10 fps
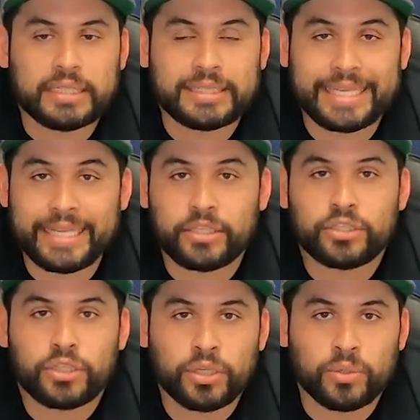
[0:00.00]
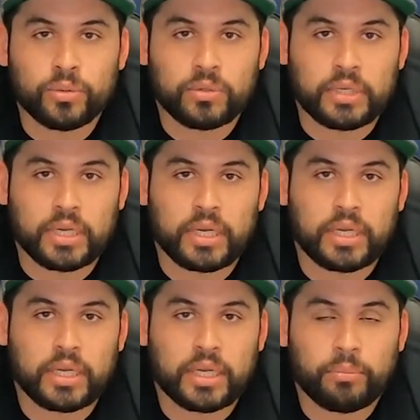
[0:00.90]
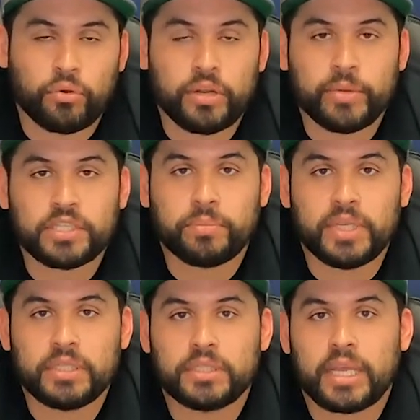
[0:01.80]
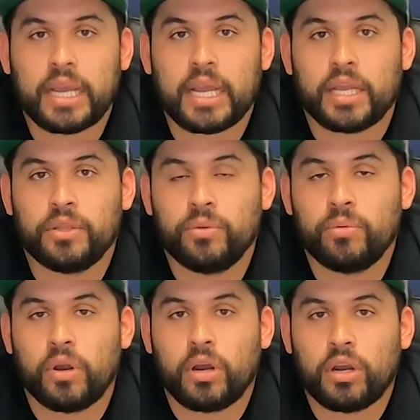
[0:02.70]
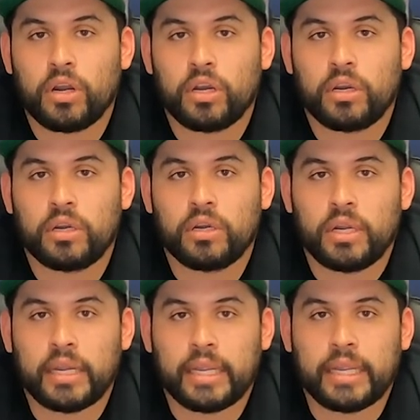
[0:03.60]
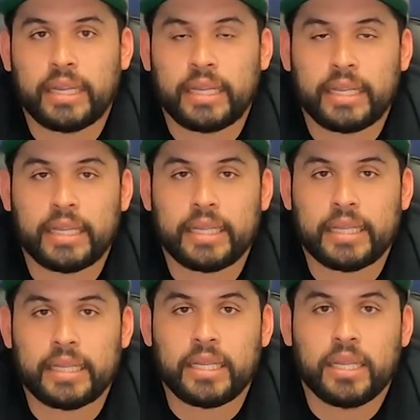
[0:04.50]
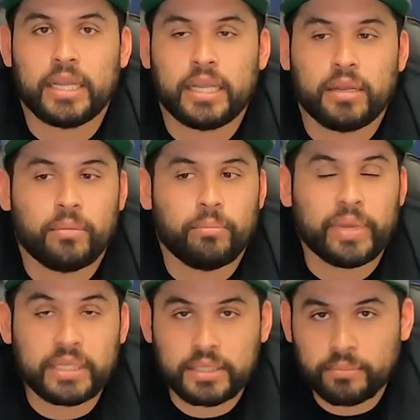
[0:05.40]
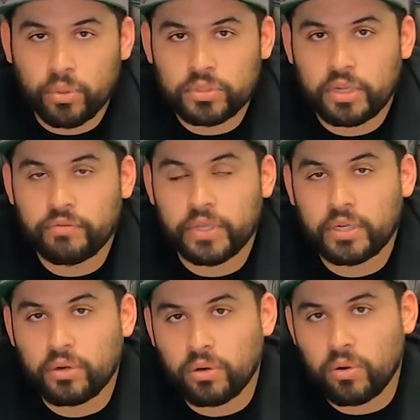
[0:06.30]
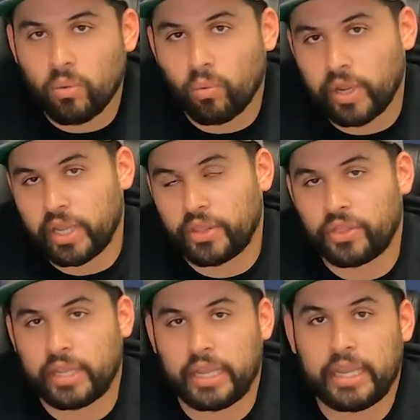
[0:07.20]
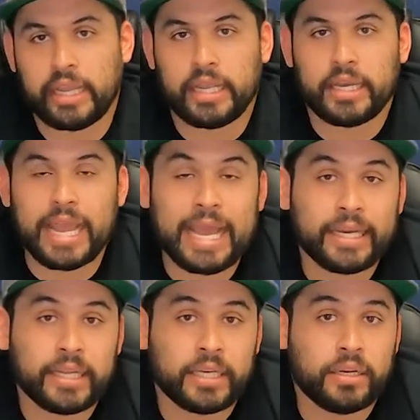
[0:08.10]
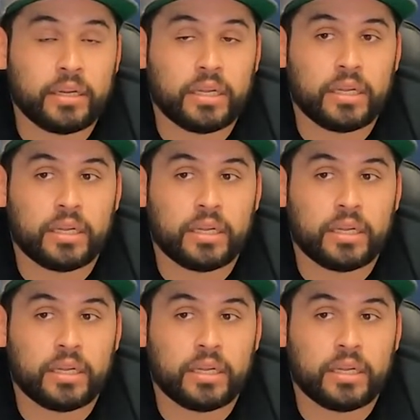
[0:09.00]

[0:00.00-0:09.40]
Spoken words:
Stage 2 pretty much means that you are a basic bolt-on vehicle with an added